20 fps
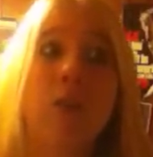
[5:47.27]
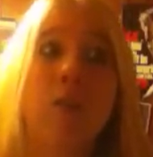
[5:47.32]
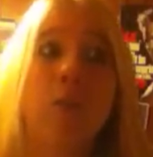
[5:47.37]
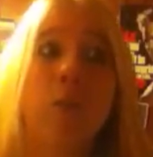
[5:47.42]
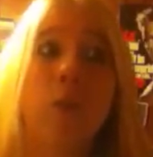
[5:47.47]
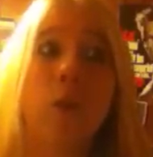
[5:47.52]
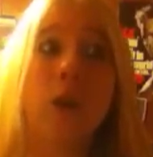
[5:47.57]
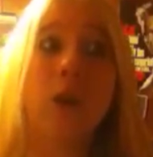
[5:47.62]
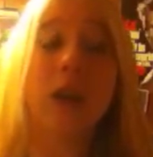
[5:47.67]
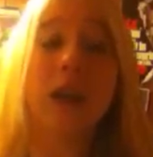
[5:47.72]
the
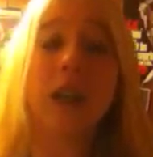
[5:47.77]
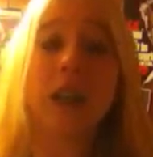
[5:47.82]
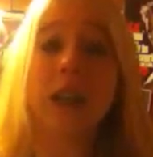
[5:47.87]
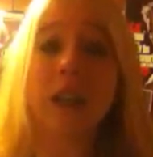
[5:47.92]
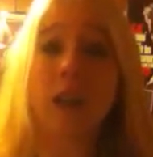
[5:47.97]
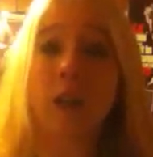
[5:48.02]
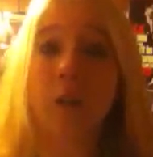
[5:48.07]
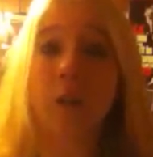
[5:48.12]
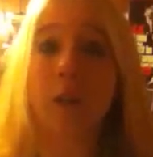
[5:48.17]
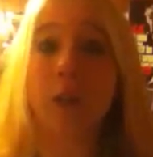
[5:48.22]
void
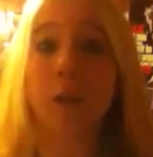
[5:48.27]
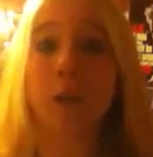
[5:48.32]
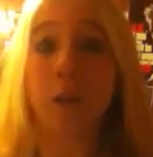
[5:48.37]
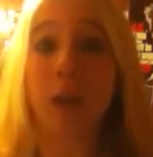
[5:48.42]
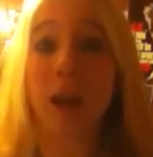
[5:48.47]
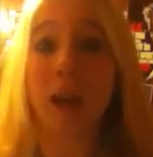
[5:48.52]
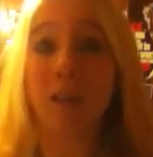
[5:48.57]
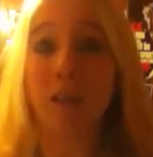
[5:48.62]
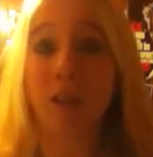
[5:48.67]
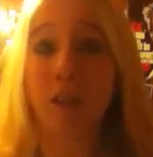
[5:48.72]
that WWE
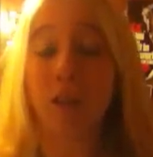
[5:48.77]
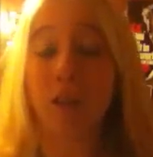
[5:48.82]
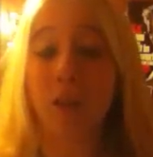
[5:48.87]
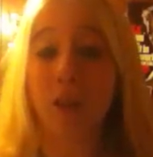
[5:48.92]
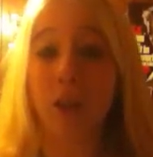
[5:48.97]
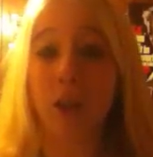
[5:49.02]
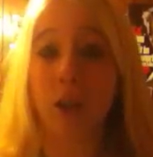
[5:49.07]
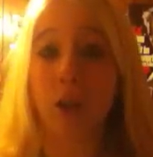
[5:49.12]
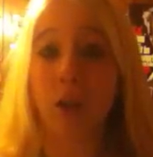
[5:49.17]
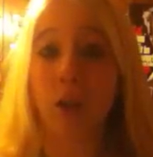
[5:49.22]
will have to
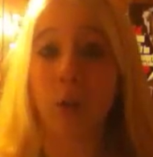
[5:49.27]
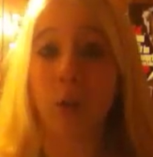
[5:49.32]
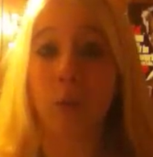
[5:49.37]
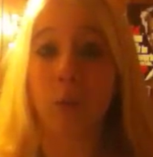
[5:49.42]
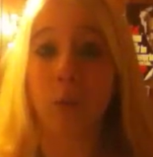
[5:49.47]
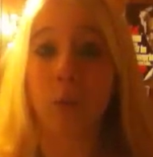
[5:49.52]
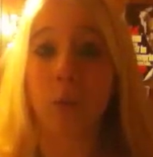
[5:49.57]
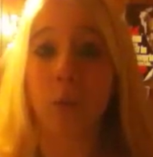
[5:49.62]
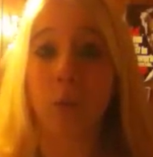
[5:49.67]
fill